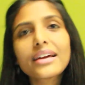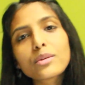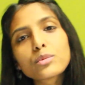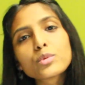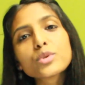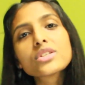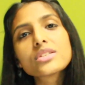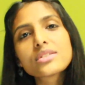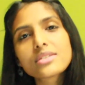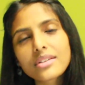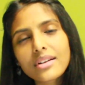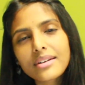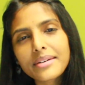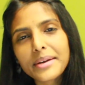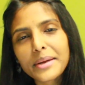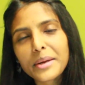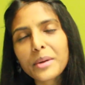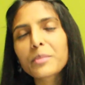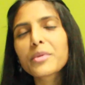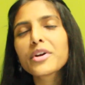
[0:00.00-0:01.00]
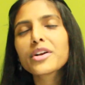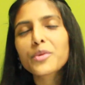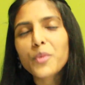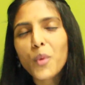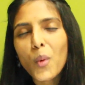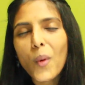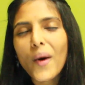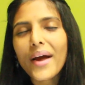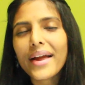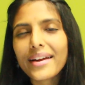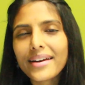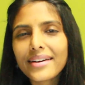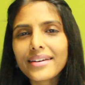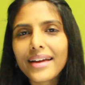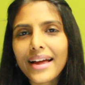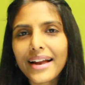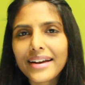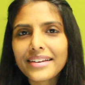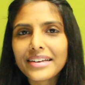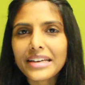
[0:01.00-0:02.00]
I would still recommend go ahead
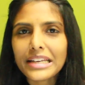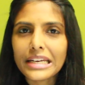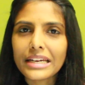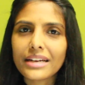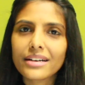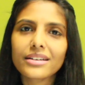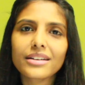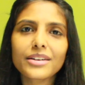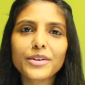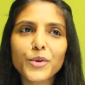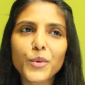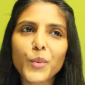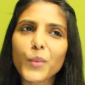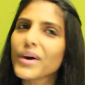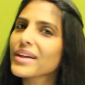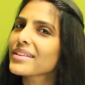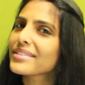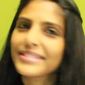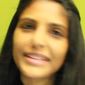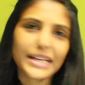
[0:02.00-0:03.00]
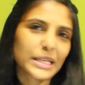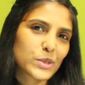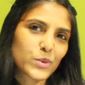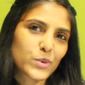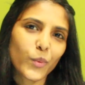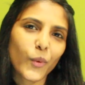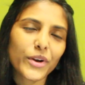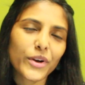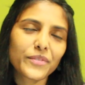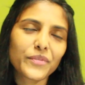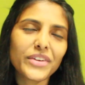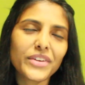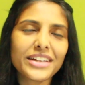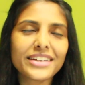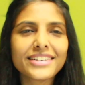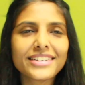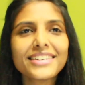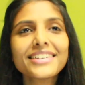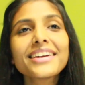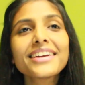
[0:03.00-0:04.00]
and create a new one. That's what we
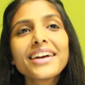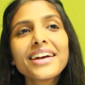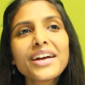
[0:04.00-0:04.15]
did,